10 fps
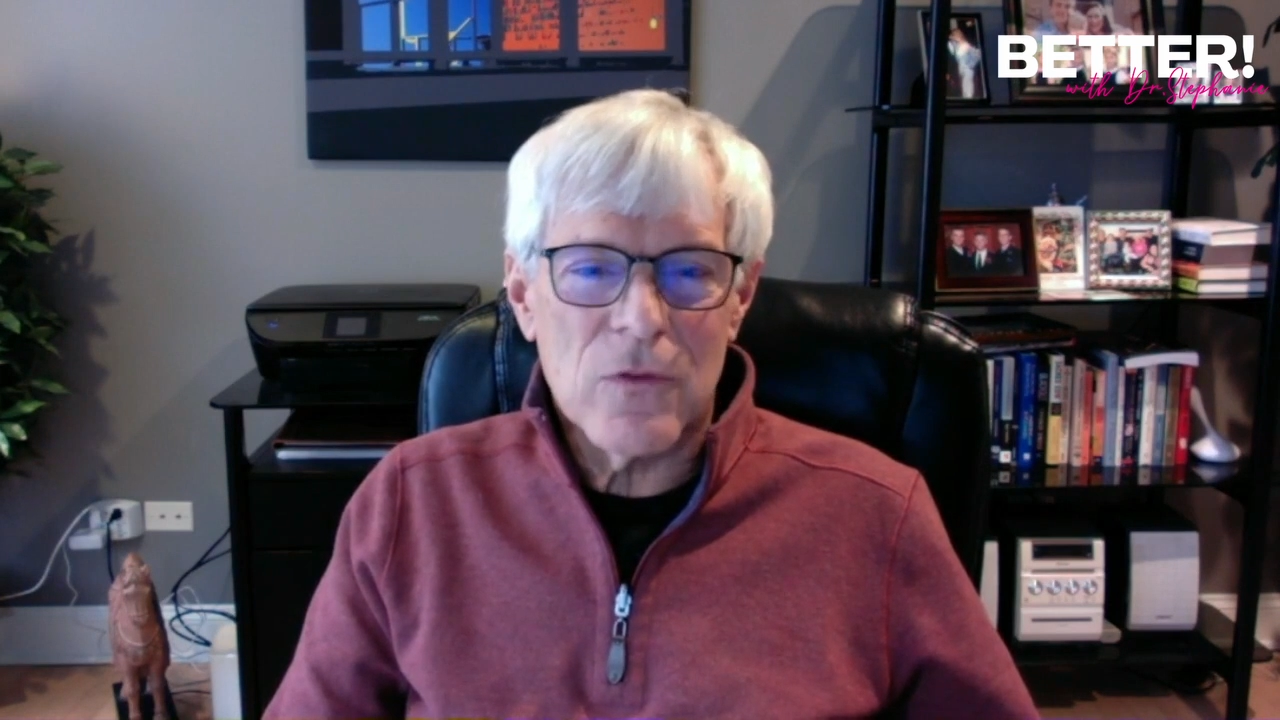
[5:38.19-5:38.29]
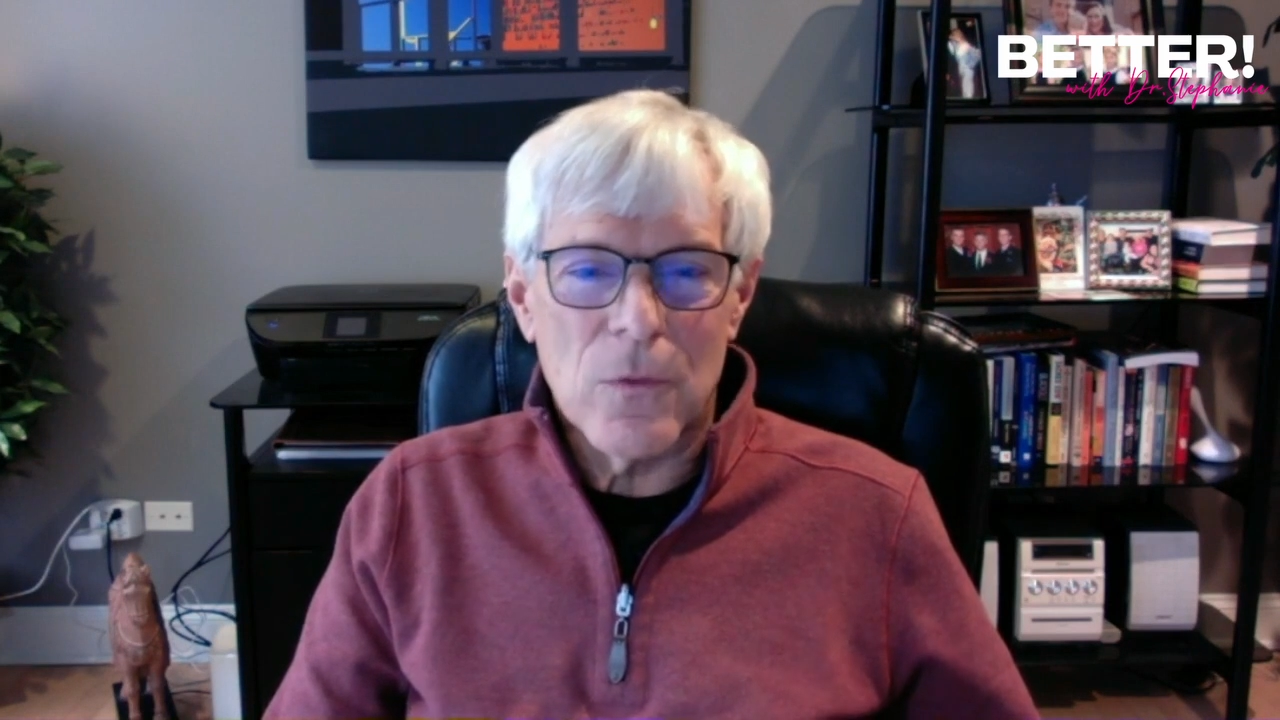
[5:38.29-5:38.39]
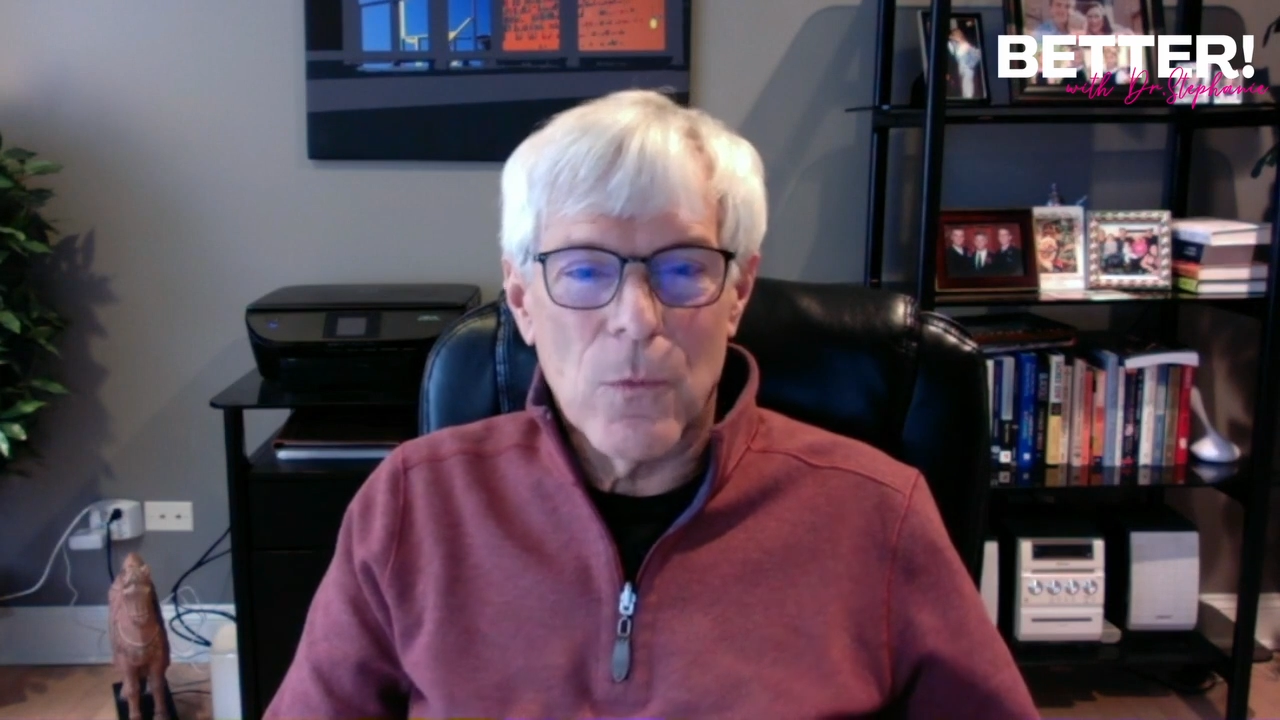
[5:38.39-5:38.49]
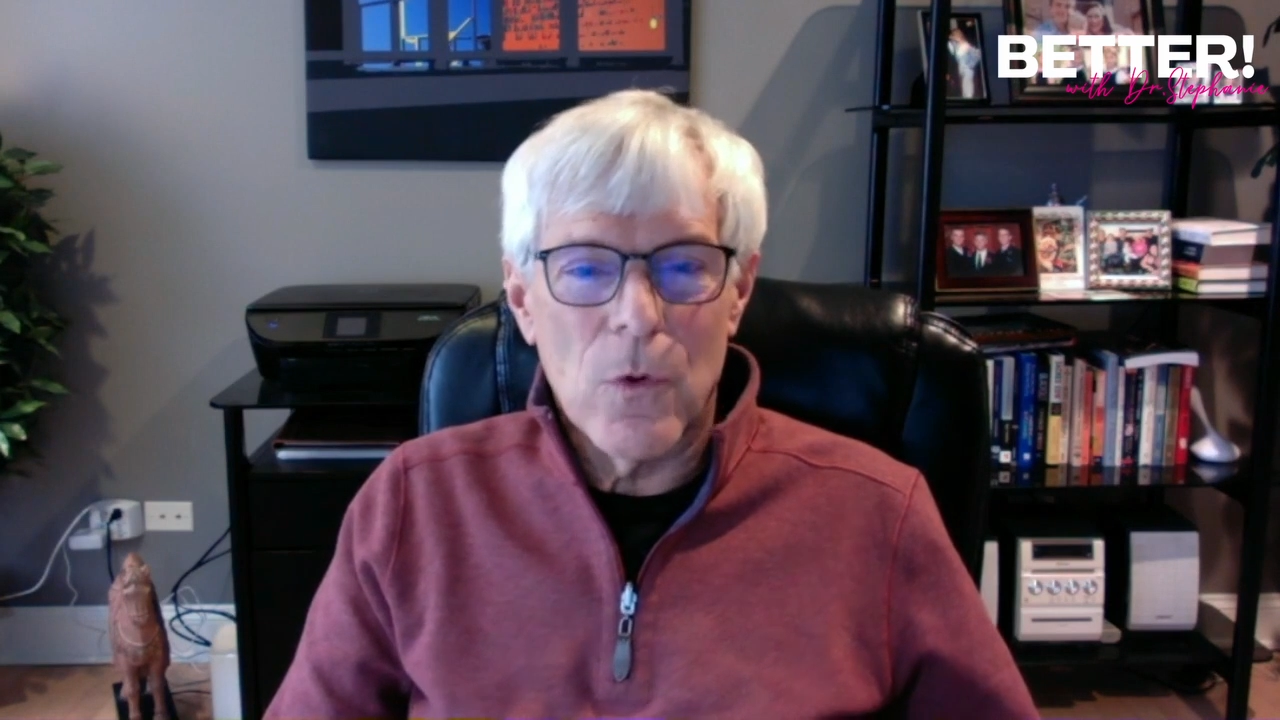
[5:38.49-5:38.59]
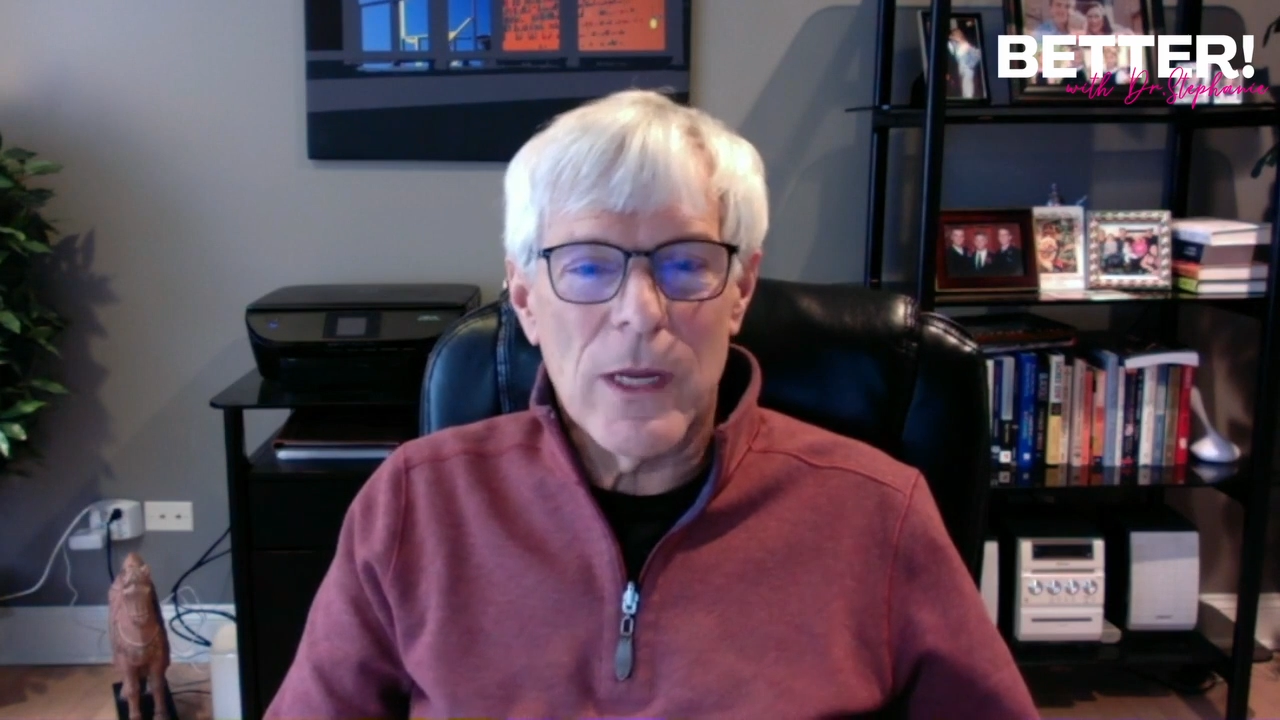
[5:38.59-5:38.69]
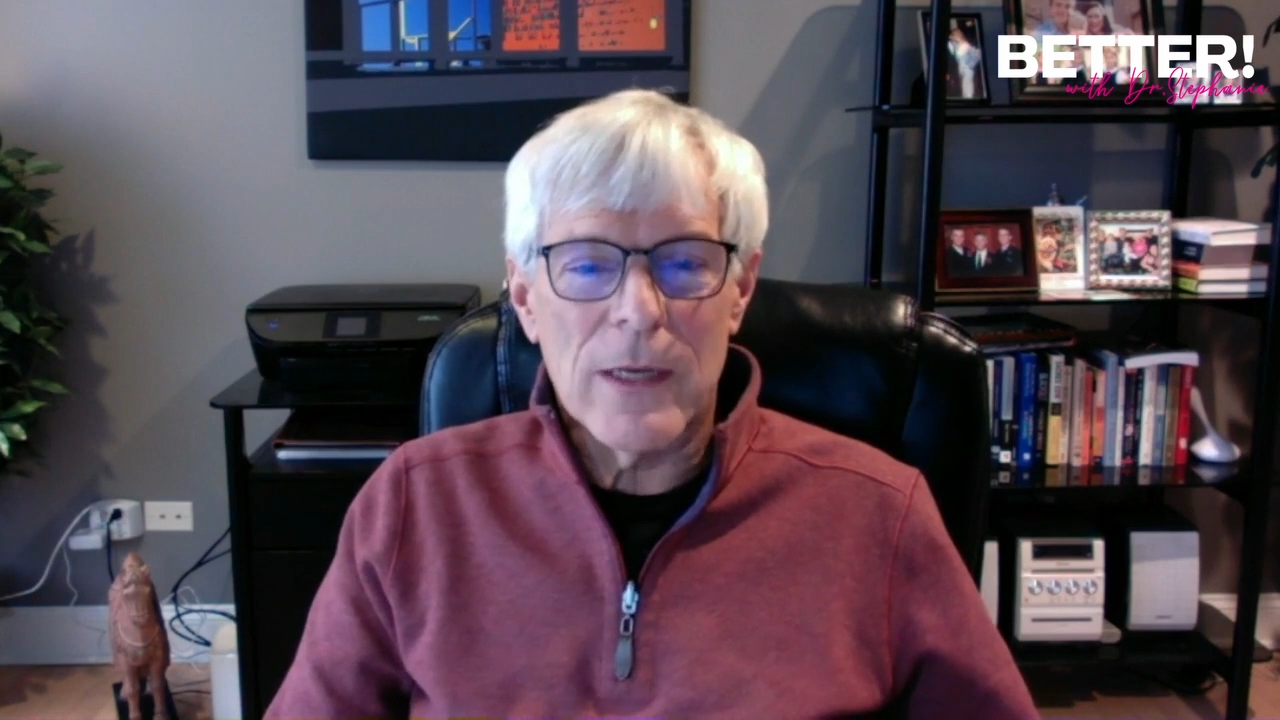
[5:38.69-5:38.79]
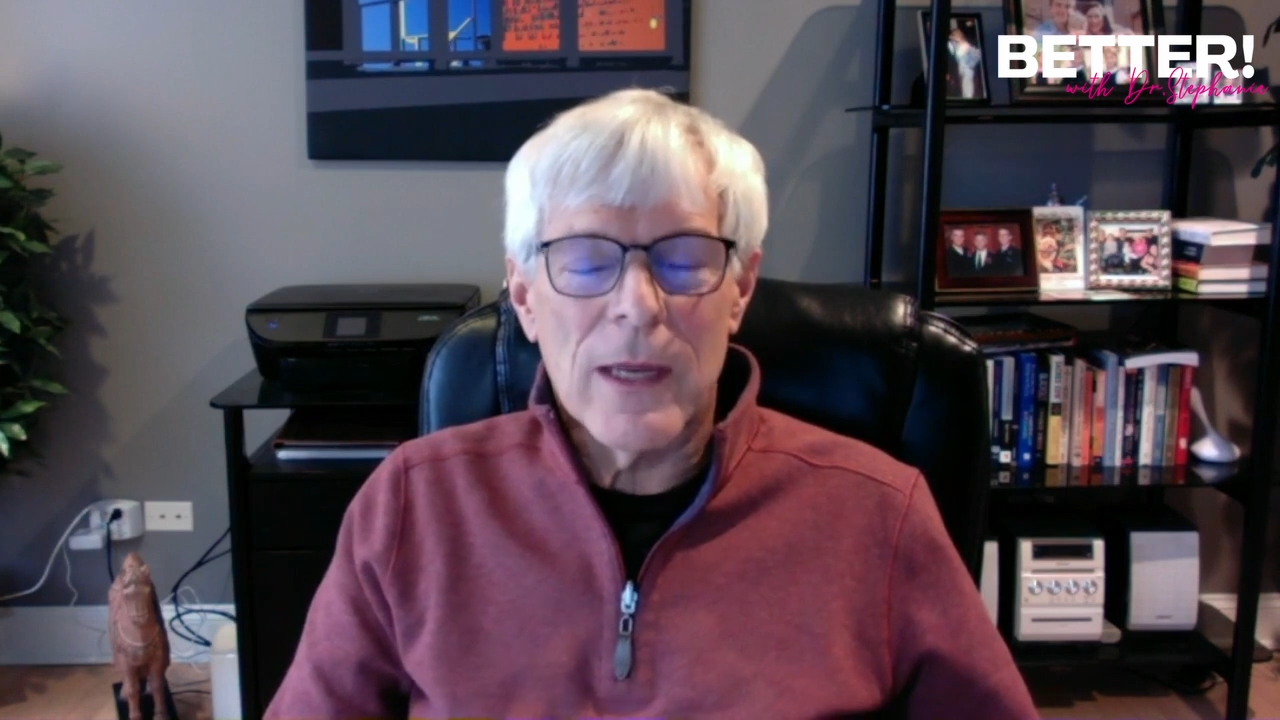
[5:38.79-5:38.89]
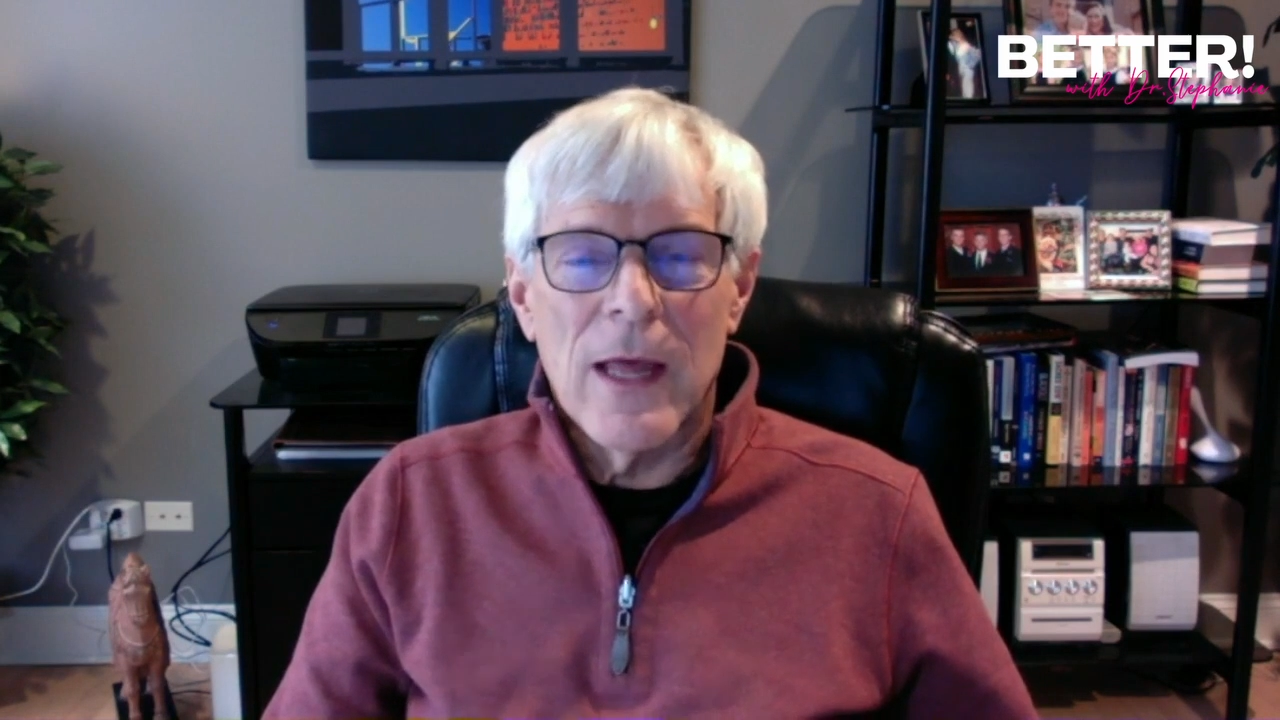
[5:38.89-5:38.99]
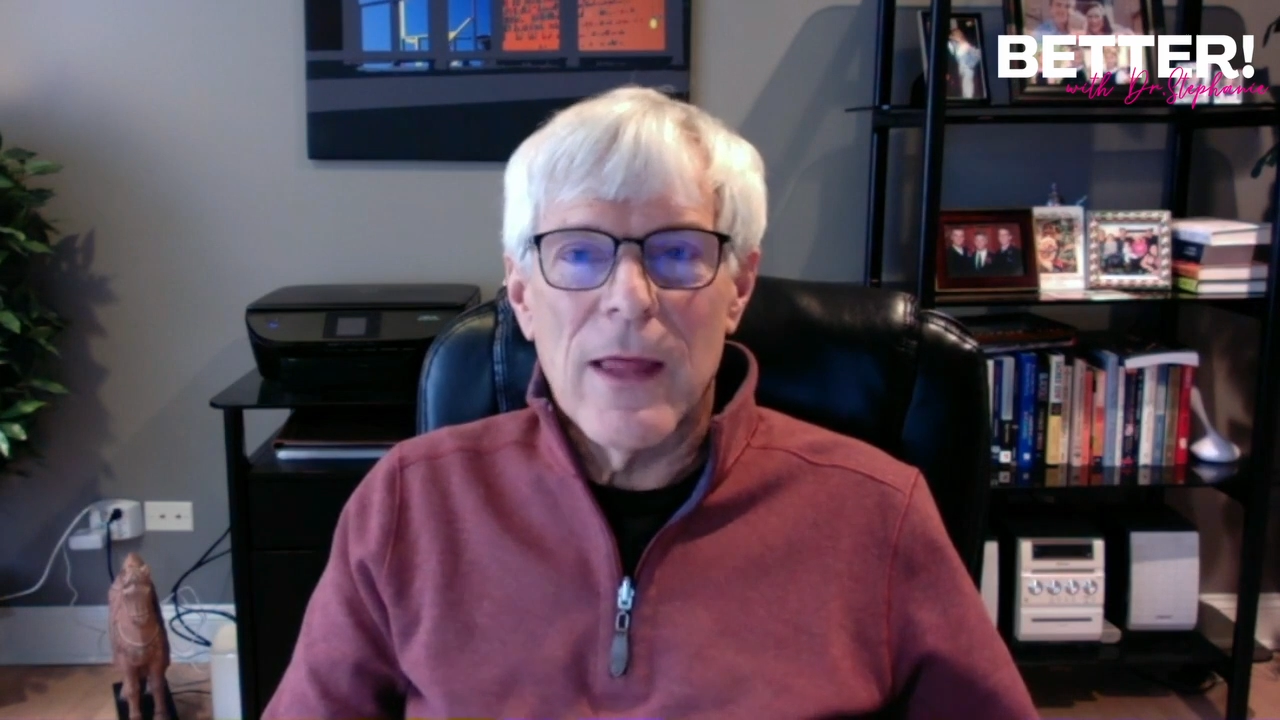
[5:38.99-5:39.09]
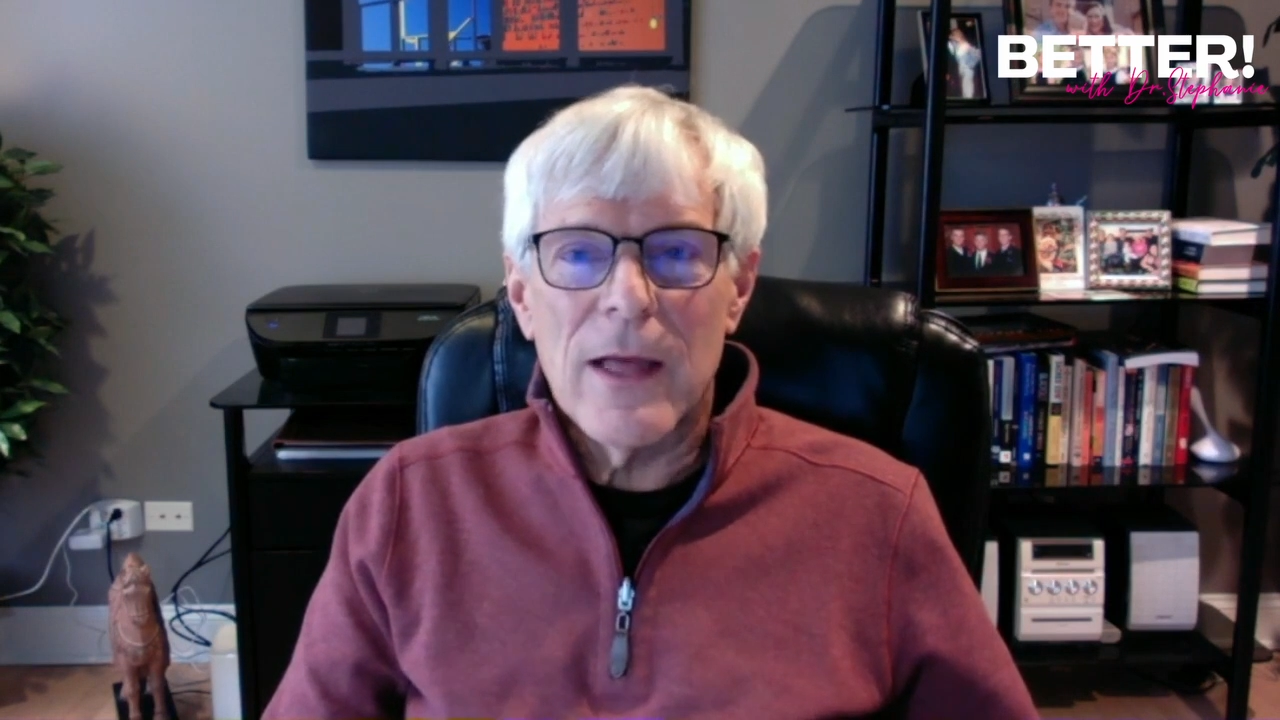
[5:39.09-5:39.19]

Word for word: from wheat.